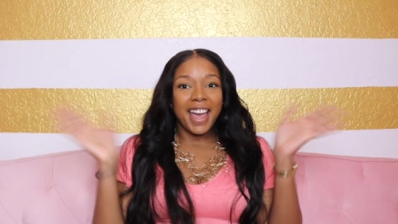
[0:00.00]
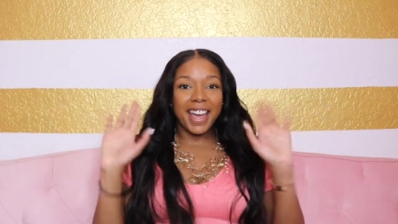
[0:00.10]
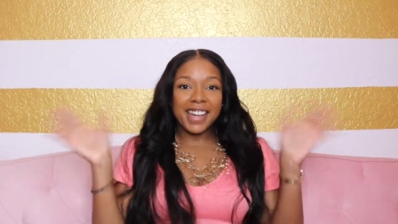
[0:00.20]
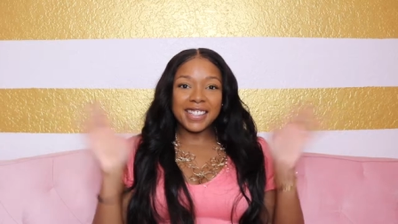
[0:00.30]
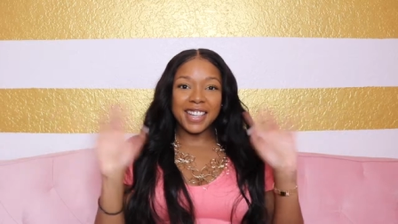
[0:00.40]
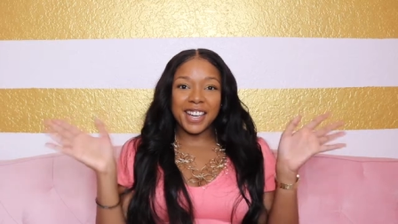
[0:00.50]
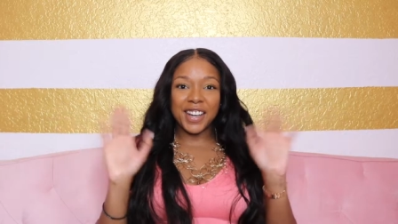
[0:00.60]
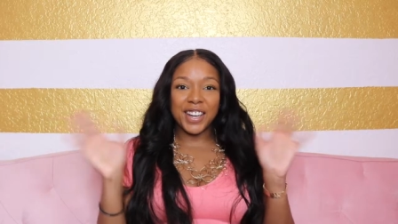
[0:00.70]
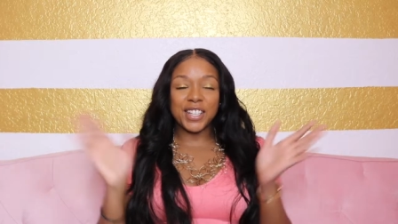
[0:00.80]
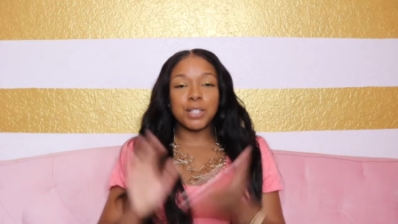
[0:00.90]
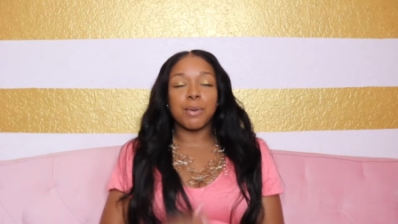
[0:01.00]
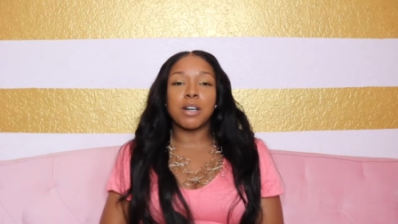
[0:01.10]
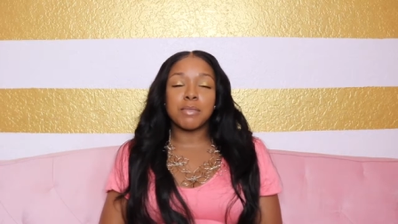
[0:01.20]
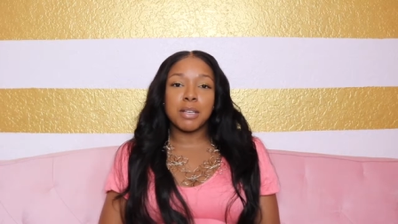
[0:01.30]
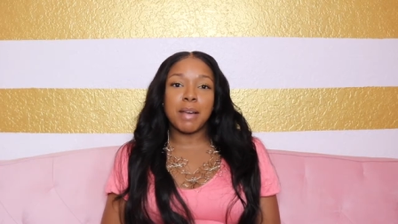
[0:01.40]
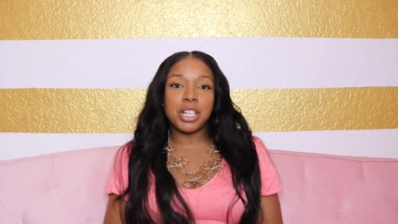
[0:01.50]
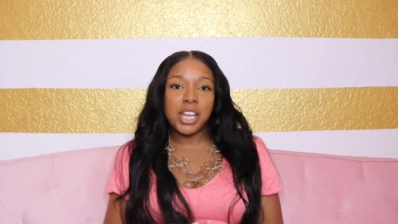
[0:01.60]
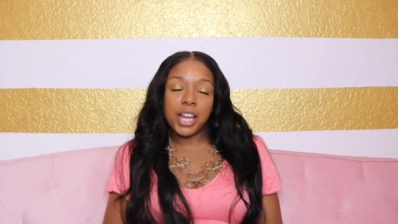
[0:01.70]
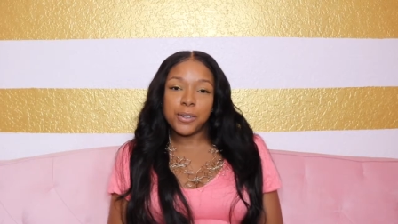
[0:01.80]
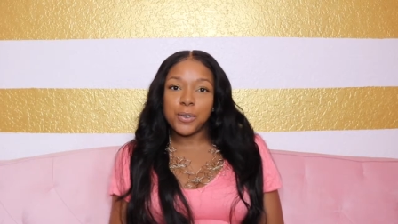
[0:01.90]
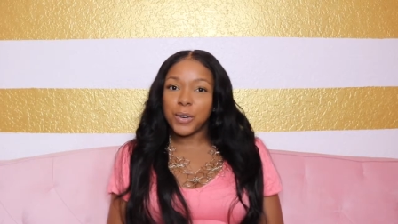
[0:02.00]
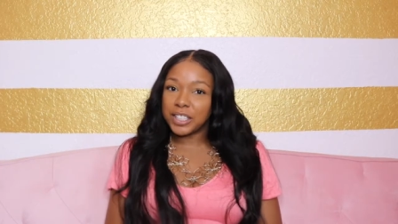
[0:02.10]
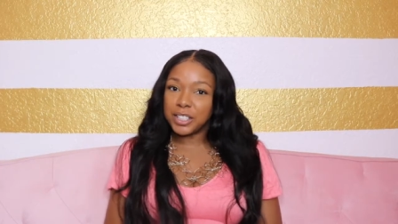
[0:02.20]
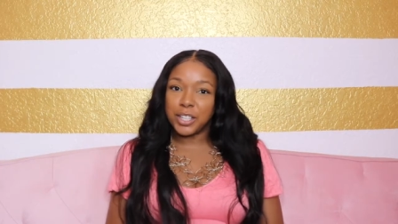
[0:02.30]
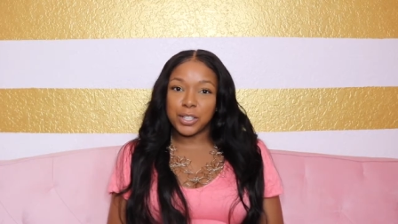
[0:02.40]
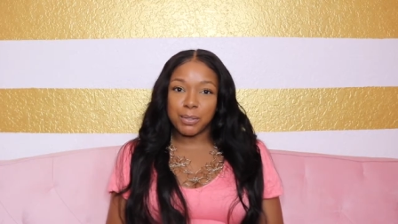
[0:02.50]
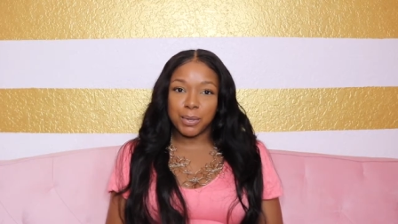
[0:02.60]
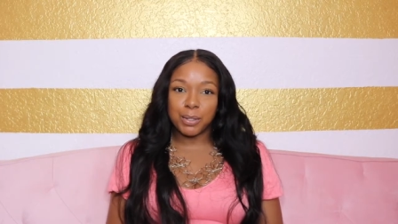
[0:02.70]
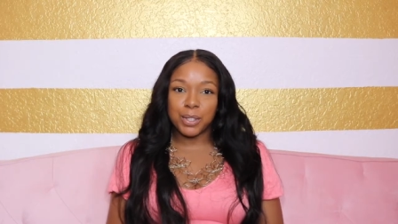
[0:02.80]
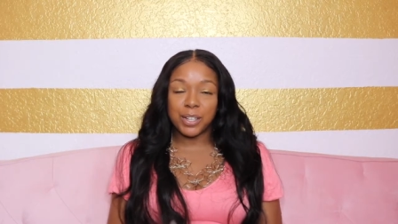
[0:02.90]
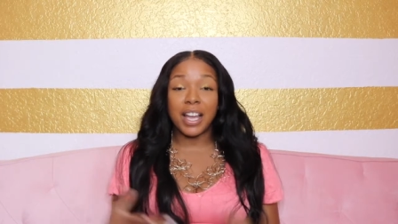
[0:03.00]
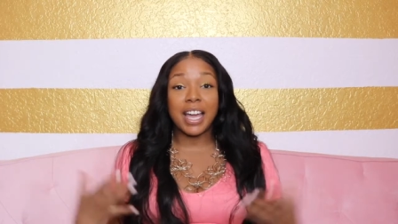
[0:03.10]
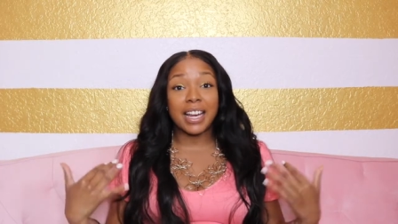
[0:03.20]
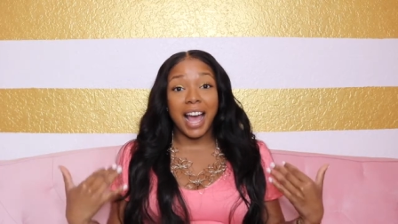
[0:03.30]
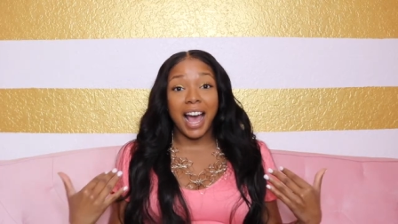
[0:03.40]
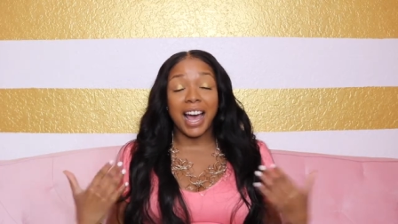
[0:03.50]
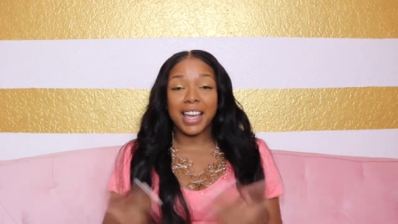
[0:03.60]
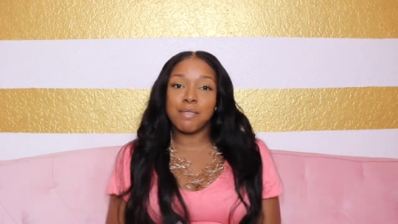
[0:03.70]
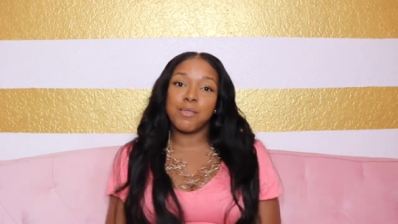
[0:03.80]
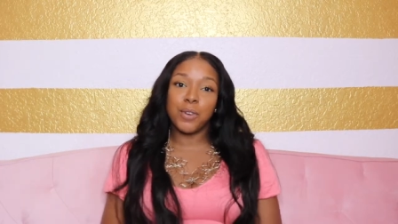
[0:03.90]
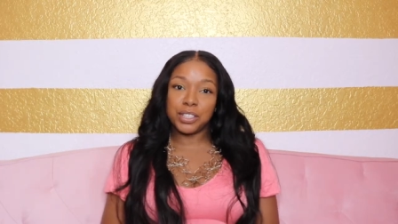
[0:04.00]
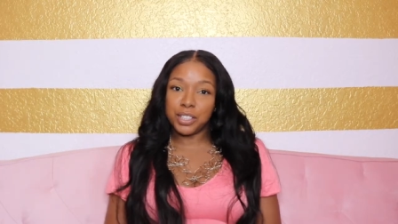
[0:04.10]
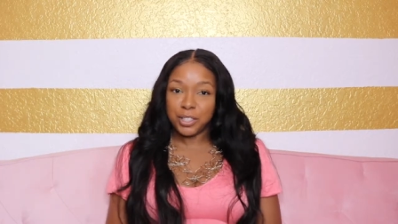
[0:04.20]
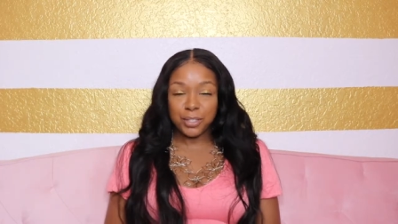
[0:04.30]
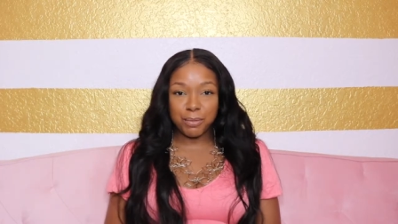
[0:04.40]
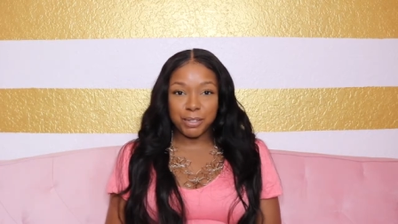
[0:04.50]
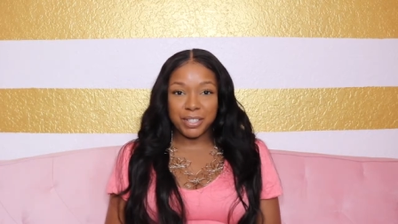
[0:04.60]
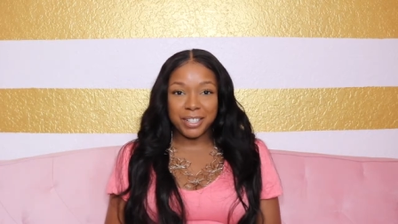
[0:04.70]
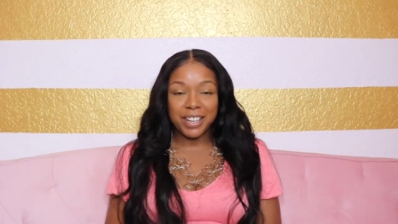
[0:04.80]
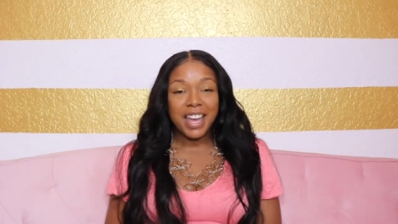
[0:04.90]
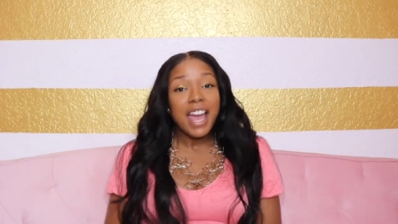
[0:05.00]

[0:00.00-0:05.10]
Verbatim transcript: Hey Claires, welcome to my channel, Court the Nurse Realtor, and I am Court the Nurse Realtor.